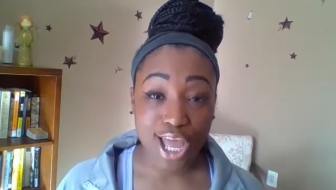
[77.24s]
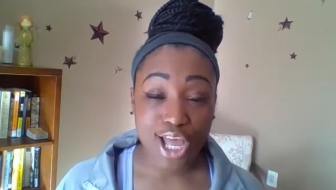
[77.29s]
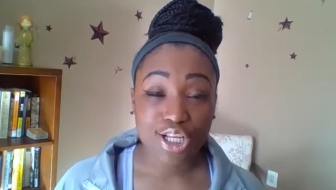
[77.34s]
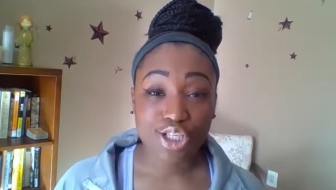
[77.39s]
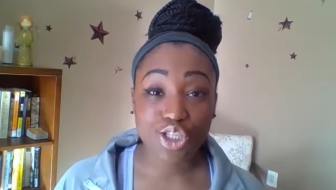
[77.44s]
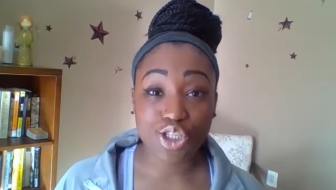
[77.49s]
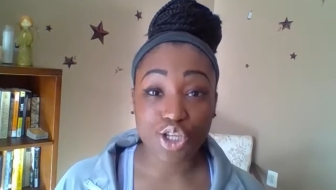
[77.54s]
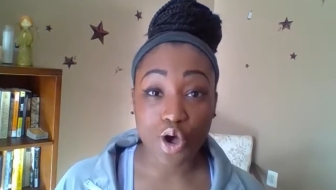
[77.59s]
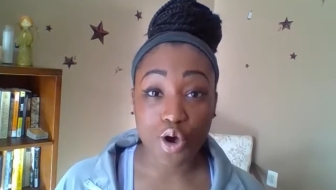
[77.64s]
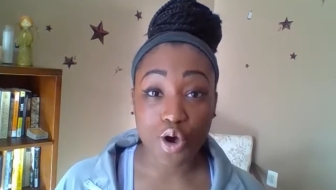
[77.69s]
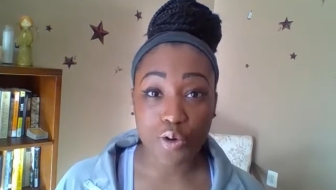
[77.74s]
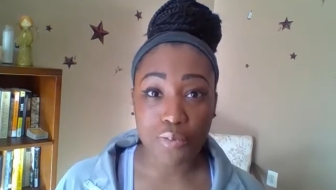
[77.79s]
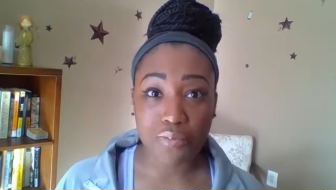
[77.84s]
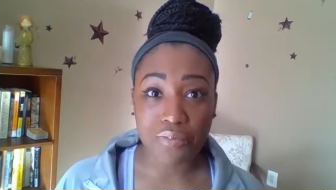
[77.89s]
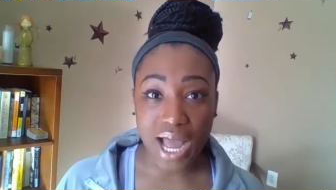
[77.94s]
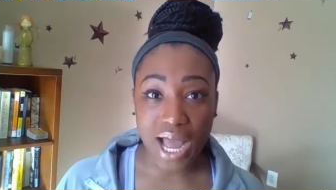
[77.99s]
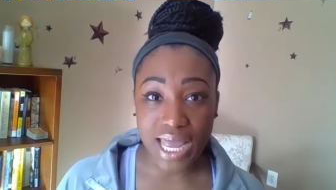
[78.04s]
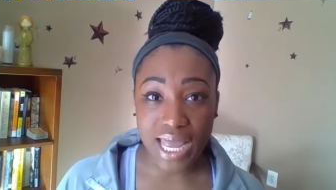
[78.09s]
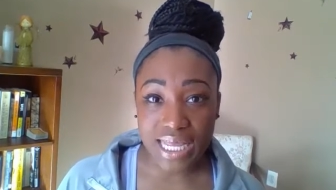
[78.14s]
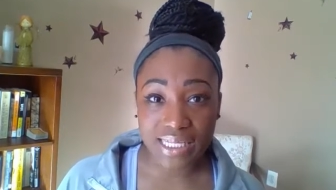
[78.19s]
So
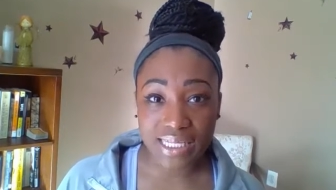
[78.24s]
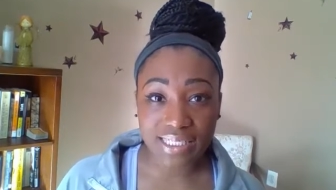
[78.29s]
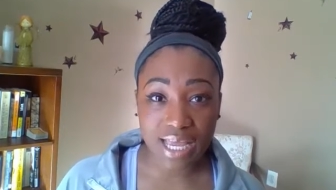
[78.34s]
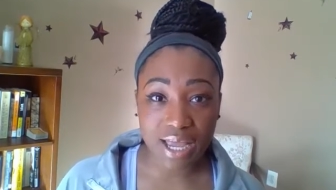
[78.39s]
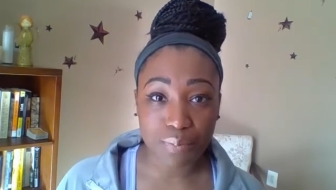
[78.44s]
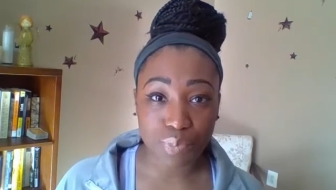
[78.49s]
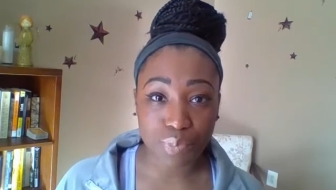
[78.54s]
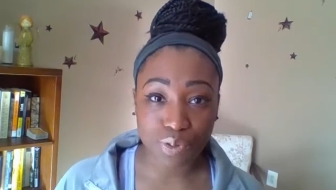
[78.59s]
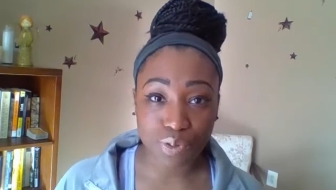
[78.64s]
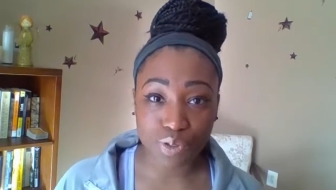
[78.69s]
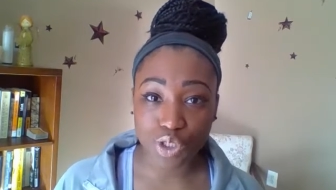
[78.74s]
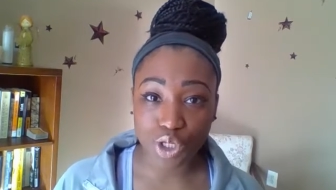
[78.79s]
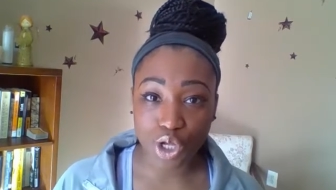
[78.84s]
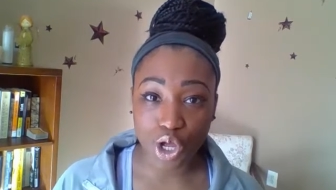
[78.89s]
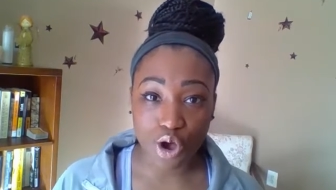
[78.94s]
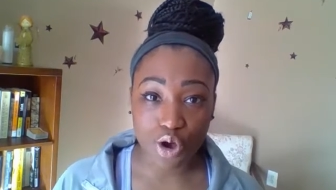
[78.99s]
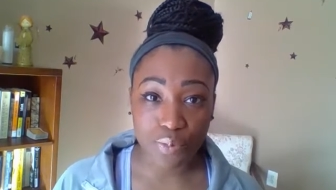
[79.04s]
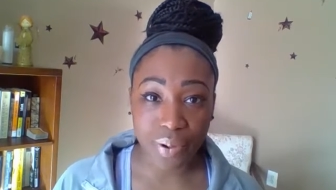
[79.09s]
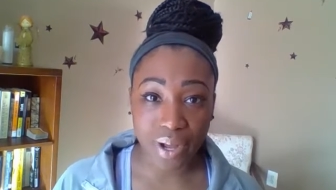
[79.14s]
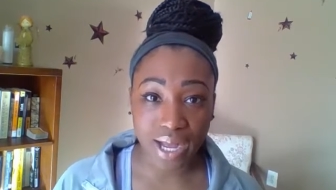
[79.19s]
my examples to
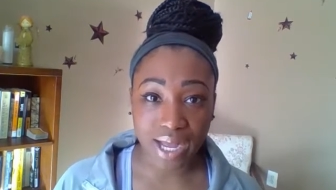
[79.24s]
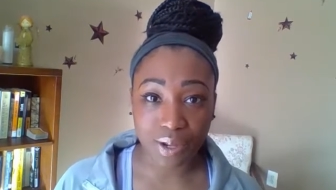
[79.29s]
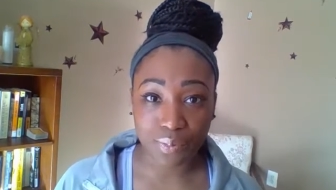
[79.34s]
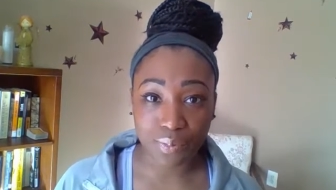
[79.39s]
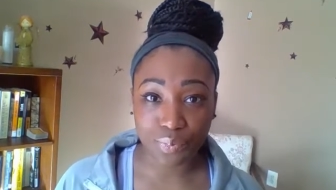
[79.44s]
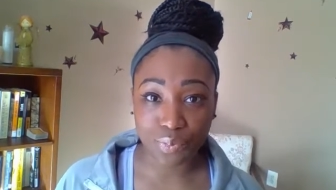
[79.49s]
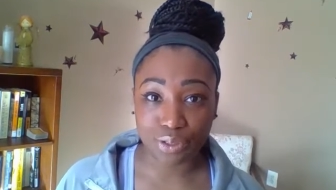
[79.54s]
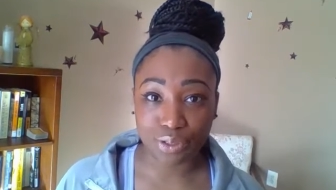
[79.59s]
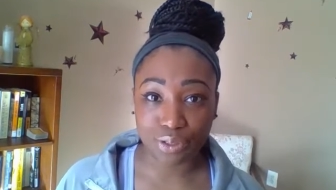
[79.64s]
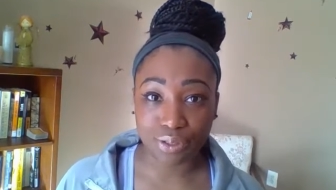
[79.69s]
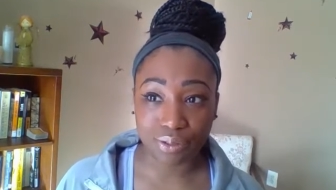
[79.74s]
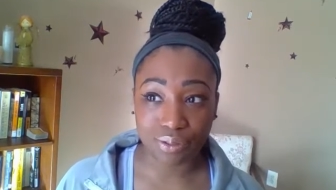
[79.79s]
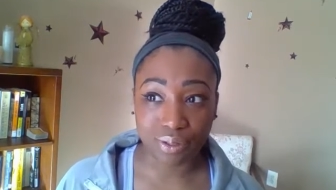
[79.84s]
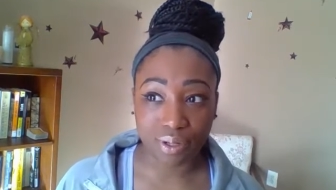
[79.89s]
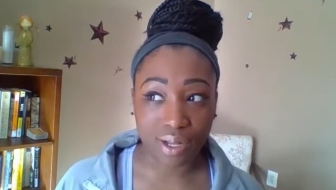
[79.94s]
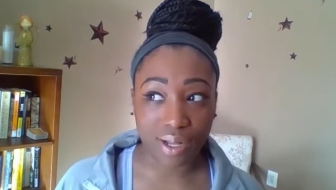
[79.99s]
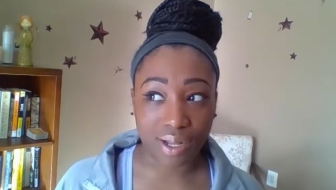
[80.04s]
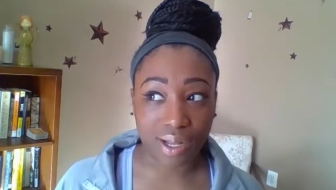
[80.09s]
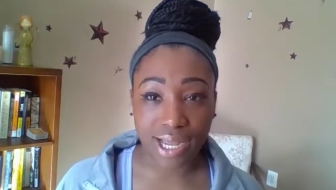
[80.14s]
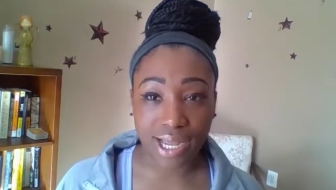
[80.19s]
go by were,
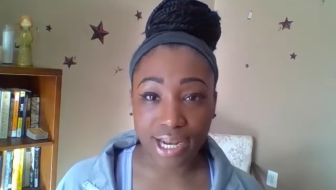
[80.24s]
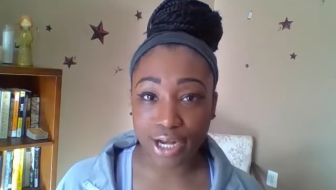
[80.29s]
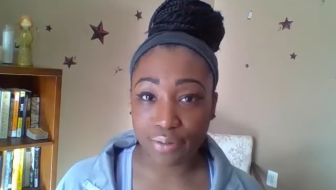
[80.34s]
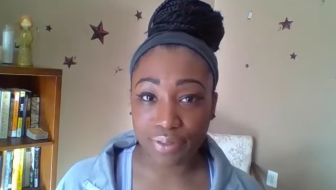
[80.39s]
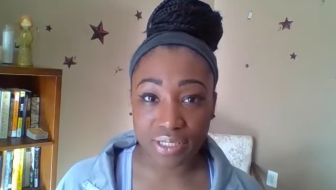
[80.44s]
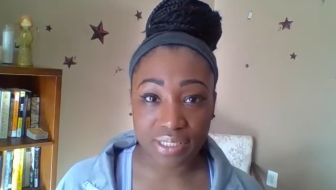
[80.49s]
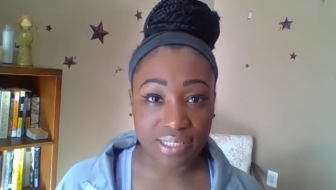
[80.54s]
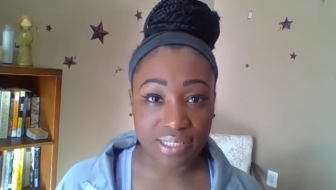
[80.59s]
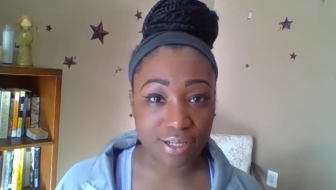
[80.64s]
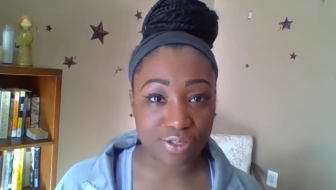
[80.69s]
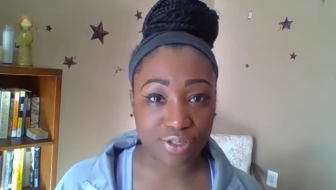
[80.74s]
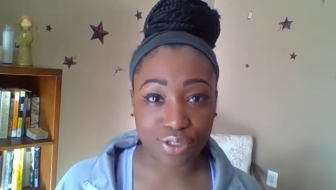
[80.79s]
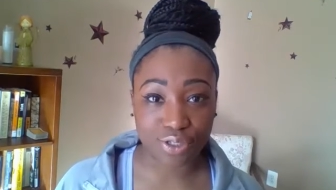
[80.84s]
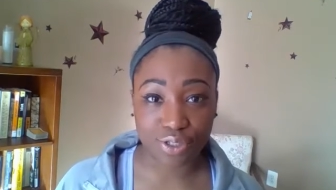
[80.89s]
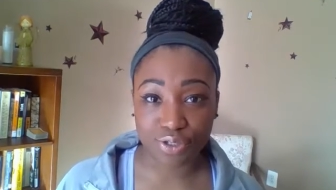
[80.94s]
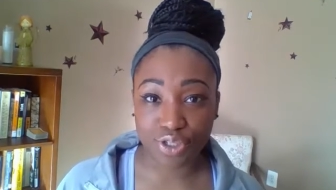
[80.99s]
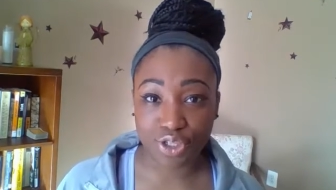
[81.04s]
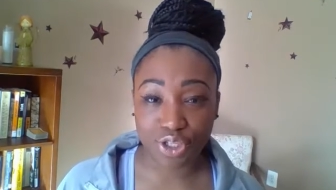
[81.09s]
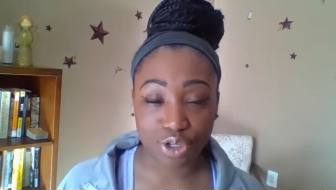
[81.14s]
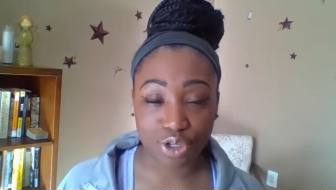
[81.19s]
I know this sounds so
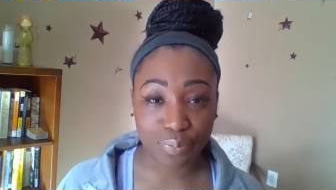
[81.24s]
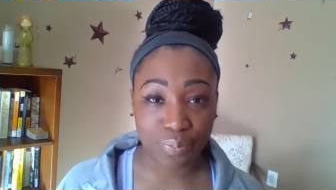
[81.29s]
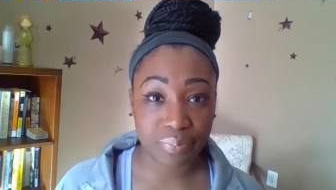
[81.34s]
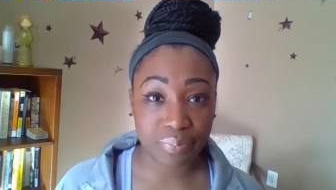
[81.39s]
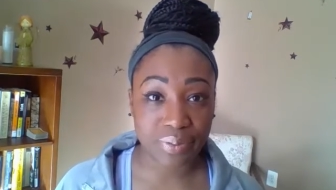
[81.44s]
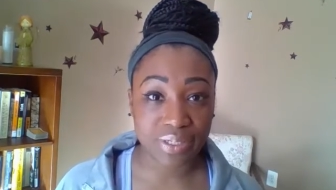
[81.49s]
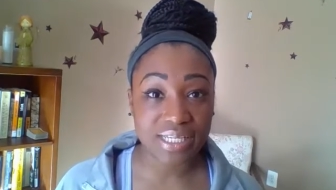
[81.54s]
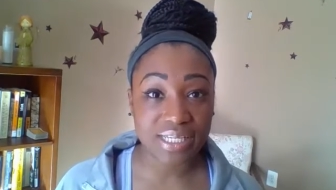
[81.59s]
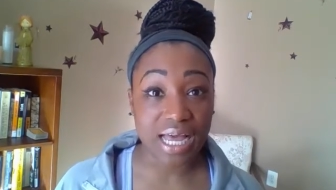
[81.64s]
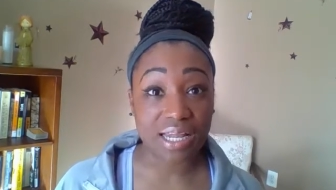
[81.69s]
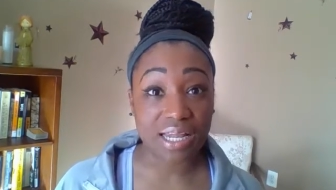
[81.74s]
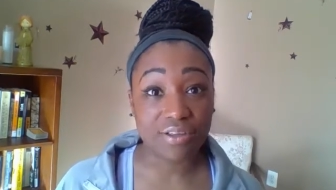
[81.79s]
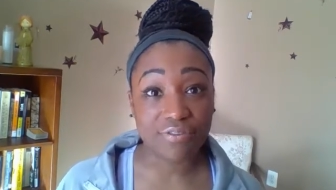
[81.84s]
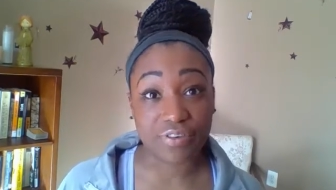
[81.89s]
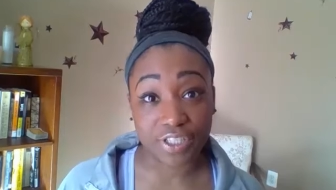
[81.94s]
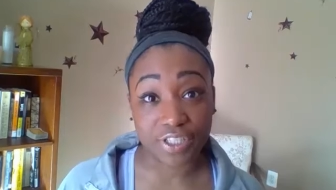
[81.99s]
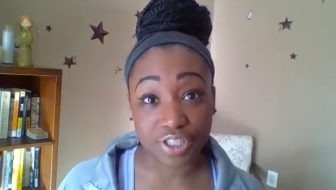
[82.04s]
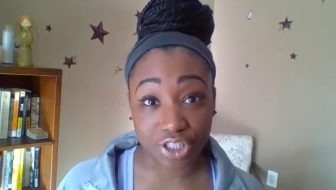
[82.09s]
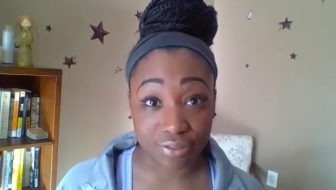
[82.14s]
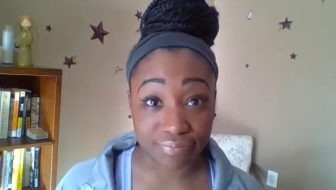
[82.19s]
stupid, but
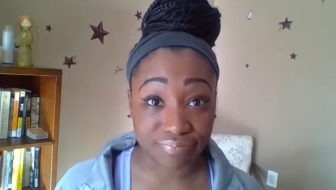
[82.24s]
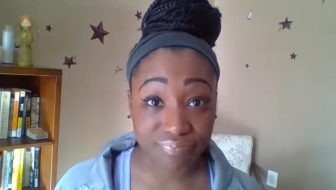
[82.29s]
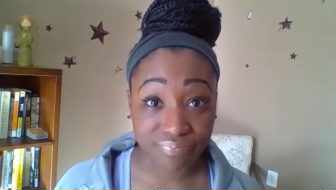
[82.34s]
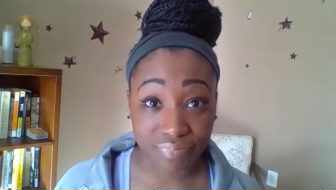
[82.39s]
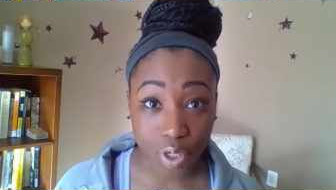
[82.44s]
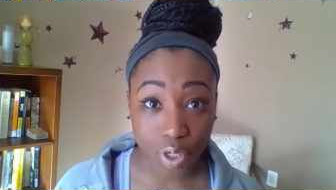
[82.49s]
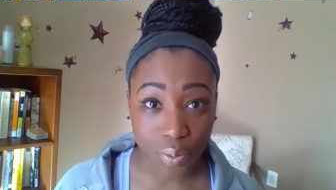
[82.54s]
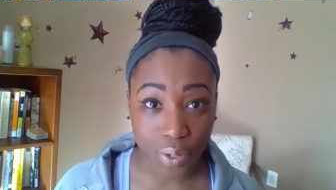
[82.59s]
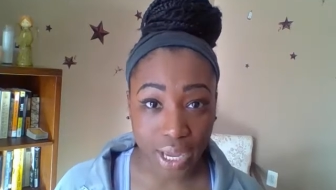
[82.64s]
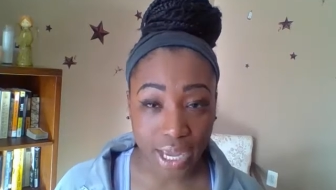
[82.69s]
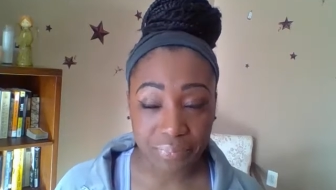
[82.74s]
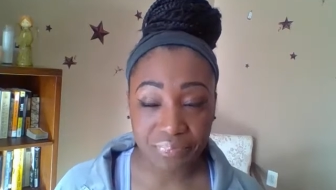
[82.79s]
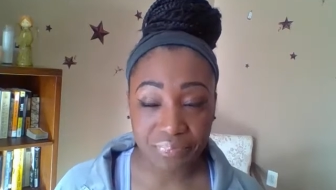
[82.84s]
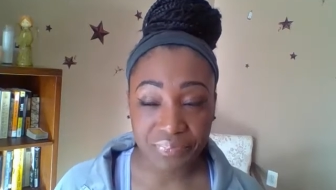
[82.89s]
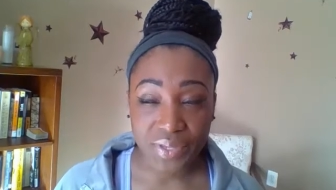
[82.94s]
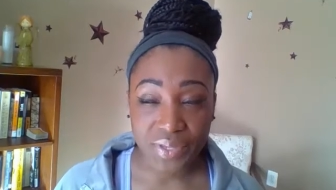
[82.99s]
television, okay?